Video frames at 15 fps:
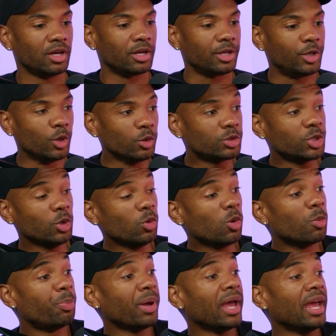YouTube will
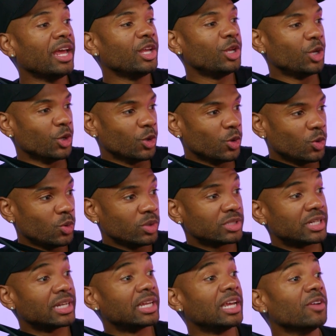pay you
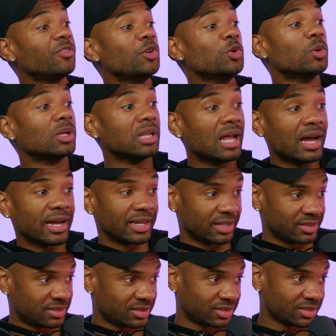to give you
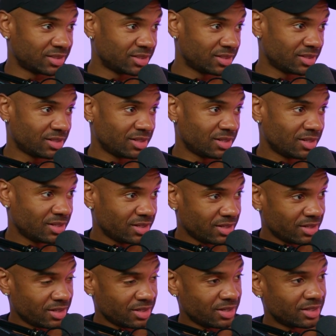clients.
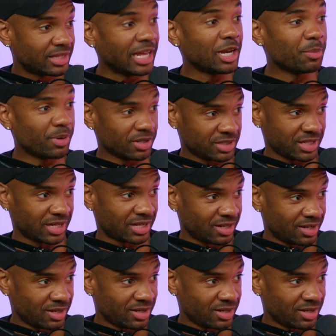Think about that.